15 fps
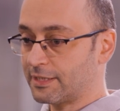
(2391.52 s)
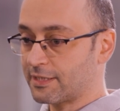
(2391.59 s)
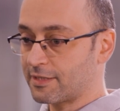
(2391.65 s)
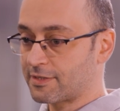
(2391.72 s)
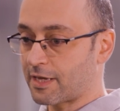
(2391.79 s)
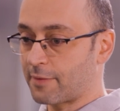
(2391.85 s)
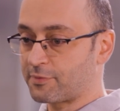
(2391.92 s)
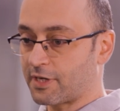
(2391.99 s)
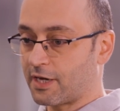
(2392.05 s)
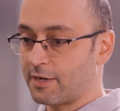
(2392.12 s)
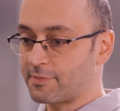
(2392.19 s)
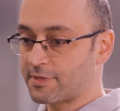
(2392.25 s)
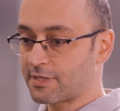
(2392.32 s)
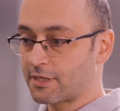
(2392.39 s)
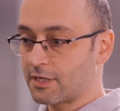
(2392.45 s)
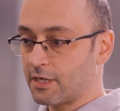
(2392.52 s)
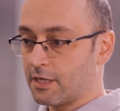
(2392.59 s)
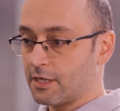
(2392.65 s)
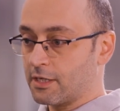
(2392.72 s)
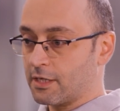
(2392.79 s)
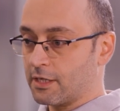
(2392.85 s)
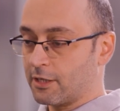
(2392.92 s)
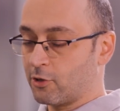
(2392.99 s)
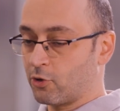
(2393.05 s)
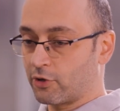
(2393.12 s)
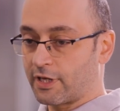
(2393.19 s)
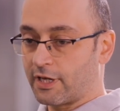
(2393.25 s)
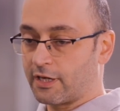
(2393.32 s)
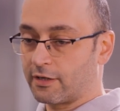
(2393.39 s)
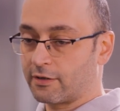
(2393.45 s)
sometimes
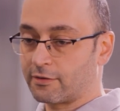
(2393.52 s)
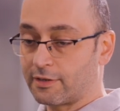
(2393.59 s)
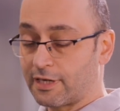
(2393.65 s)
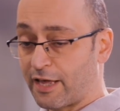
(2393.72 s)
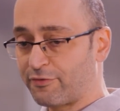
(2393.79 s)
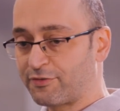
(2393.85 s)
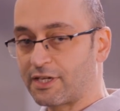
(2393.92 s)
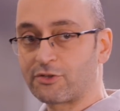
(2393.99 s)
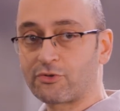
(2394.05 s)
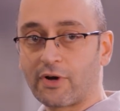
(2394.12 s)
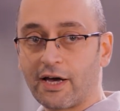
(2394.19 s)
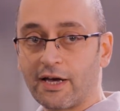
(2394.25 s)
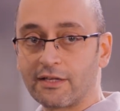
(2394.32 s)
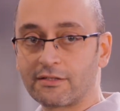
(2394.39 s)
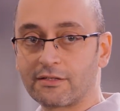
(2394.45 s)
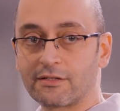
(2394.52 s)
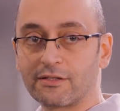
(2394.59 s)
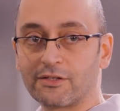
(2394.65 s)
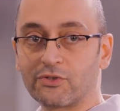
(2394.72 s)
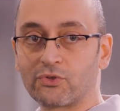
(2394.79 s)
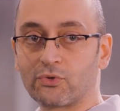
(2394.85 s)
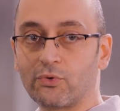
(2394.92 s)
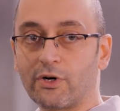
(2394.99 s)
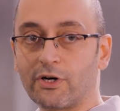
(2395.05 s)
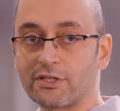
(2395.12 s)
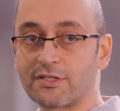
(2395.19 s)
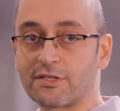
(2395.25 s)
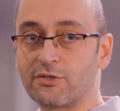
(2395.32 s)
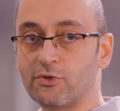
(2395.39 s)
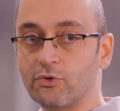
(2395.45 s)
looking left and right
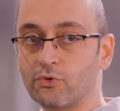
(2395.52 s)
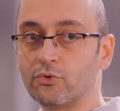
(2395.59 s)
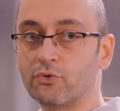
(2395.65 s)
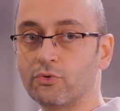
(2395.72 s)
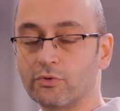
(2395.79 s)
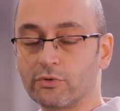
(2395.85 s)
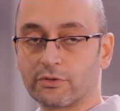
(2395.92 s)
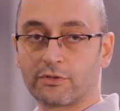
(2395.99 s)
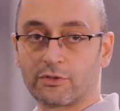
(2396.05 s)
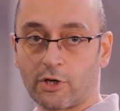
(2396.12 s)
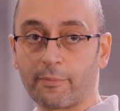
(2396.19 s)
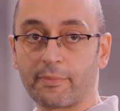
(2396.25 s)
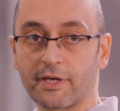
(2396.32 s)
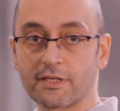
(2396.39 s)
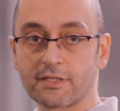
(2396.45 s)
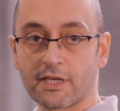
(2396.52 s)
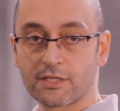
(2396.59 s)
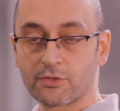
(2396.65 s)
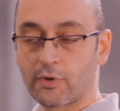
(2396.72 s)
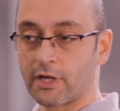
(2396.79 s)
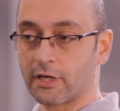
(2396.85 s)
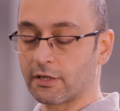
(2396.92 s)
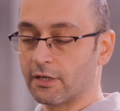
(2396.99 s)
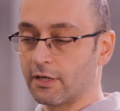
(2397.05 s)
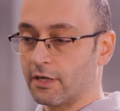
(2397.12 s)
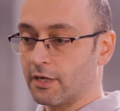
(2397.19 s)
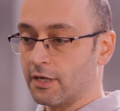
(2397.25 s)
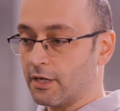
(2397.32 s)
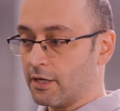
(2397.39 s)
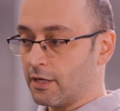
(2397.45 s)
towards new topics as well.
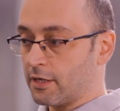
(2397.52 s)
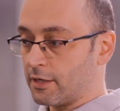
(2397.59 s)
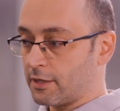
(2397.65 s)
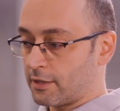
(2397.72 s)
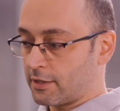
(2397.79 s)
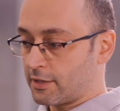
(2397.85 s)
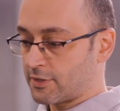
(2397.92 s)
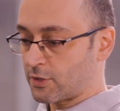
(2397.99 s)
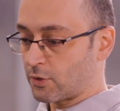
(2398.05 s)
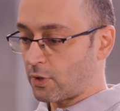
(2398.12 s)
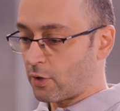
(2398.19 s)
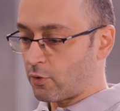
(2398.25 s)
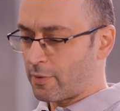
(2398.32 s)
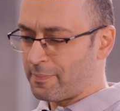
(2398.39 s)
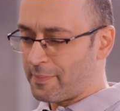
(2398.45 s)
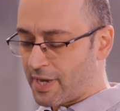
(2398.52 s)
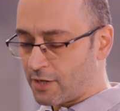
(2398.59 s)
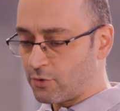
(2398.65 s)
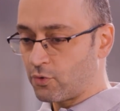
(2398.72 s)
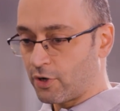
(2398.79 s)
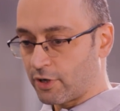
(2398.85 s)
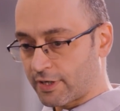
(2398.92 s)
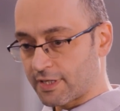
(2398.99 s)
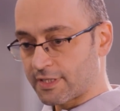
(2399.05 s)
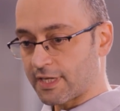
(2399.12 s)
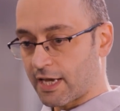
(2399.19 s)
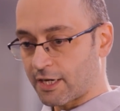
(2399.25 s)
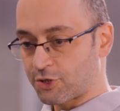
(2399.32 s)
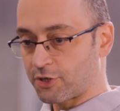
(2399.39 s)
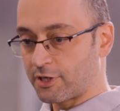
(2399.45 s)
So our main work is
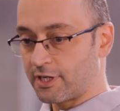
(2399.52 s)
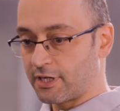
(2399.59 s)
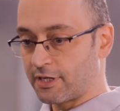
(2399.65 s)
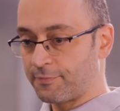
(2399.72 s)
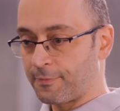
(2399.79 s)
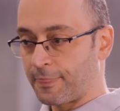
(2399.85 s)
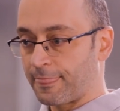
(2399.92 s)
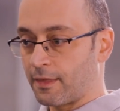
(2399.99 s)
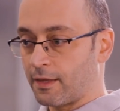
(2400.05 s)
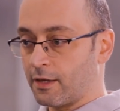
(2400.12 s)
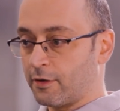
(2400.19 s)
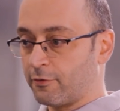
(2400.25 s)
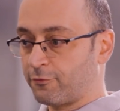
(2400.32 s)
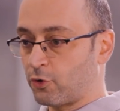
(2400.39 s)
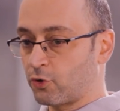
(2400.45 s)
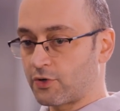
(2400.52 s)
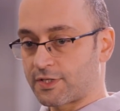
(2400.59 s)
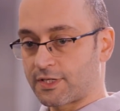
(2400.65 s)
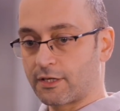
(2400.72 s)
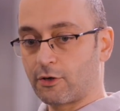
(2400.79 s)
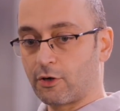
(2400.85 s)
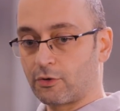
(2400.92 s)
actually focusing